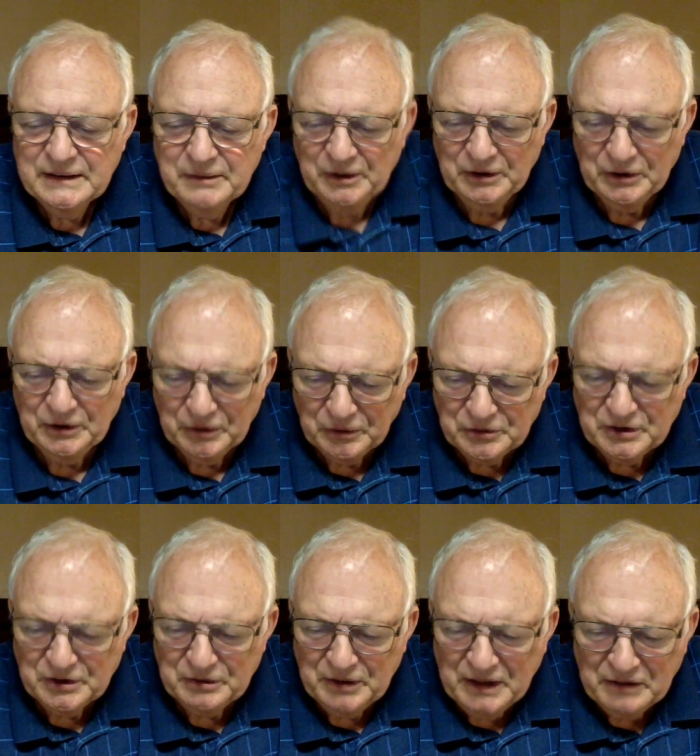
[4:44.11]
but you don't
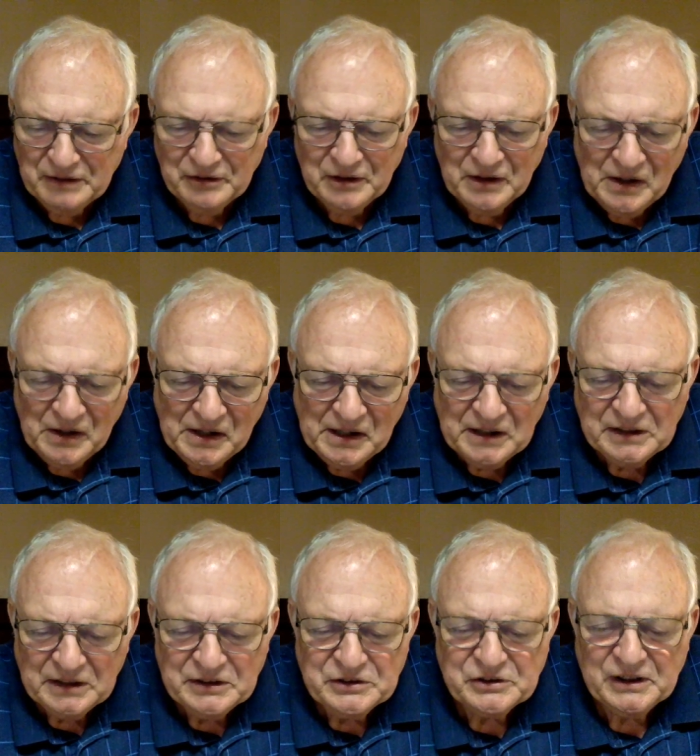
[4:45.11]
seem to have a
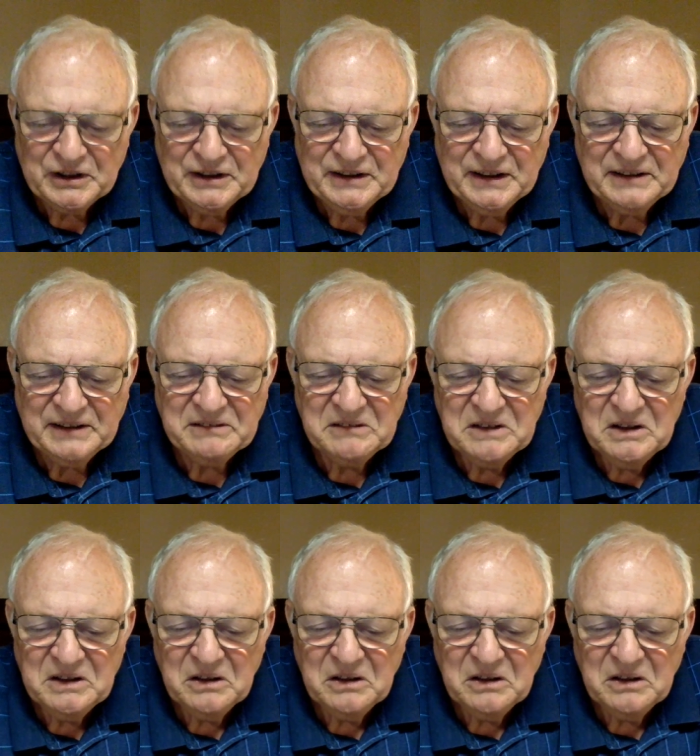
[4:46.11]
heart inside that